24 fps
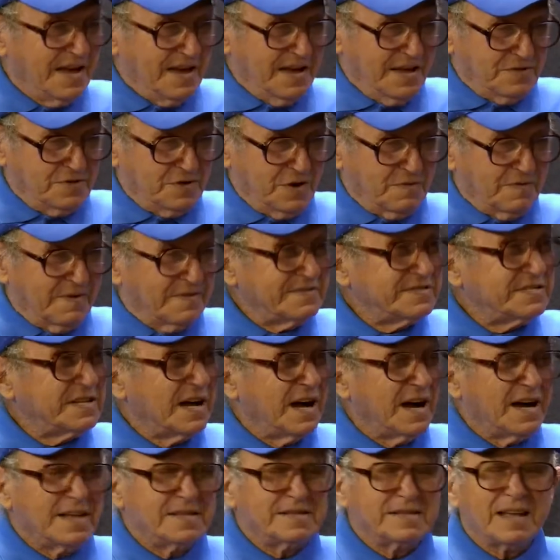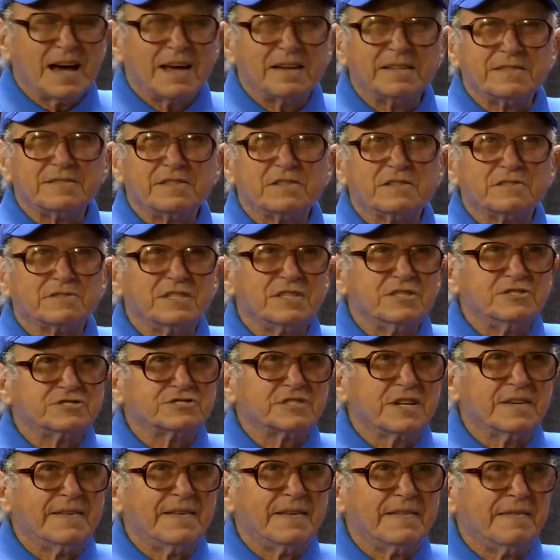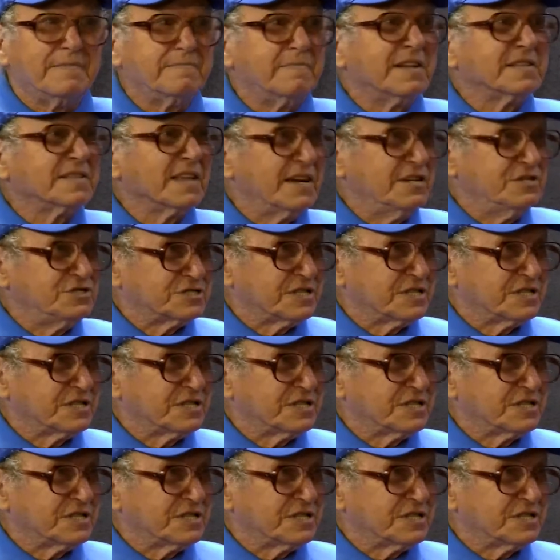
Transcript: They were not Indonesia, Malaysian.